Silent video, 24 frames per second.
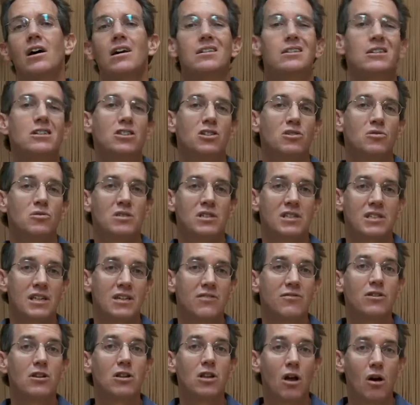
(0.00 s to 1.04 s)
Did you
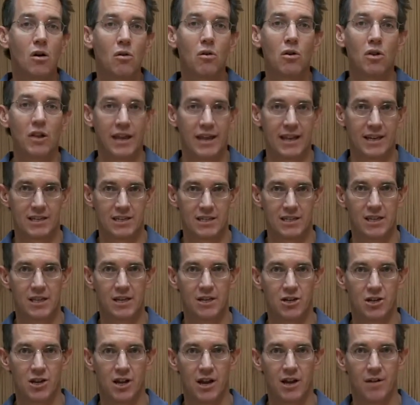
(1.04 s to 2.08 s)
receive local
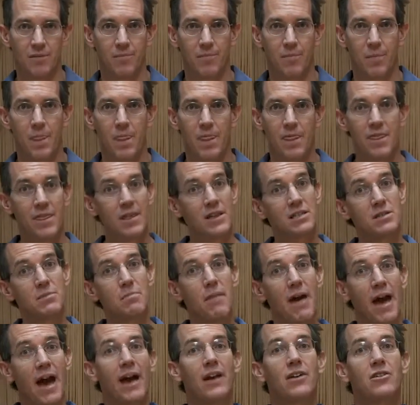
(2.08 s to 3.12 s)
anesthesia? This
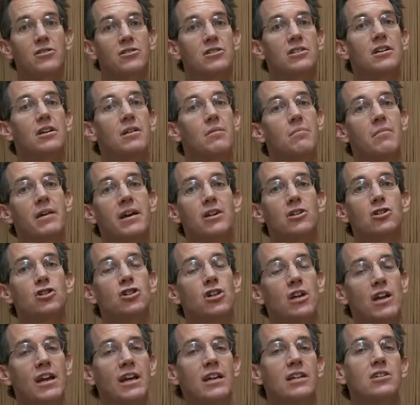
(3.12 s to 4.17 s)
matters, and it may
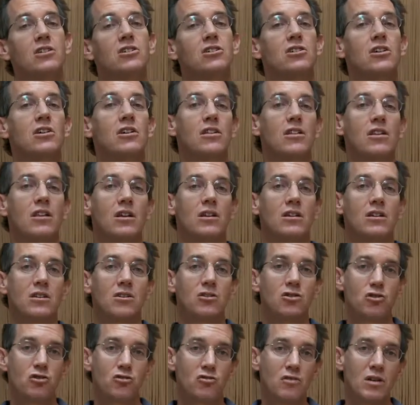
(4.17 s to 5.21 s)
change the
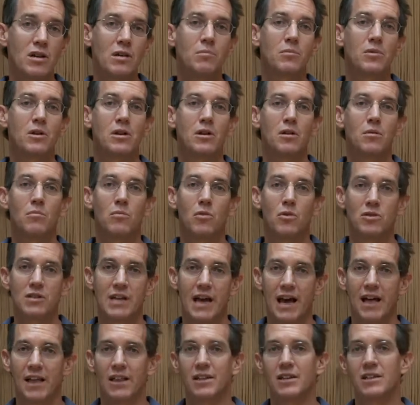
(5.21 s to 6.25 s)
treatment
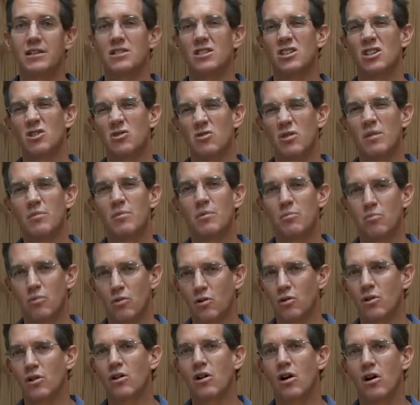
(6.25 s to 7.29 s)
modalities, the treatment
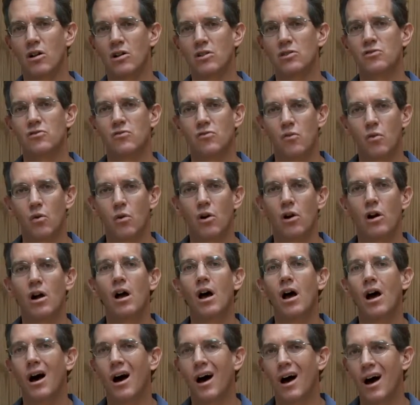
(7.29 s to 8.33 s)
protocols for
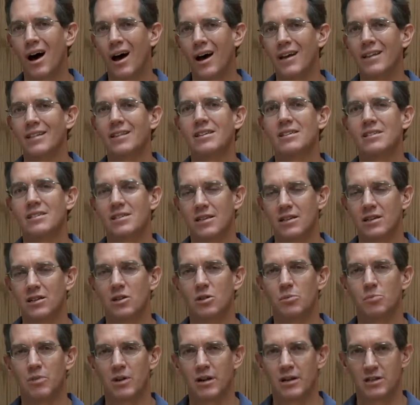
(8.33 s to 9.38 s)
a highly
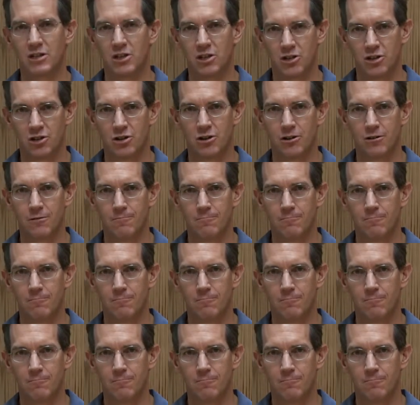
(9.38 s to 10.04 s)
skilled practitioner.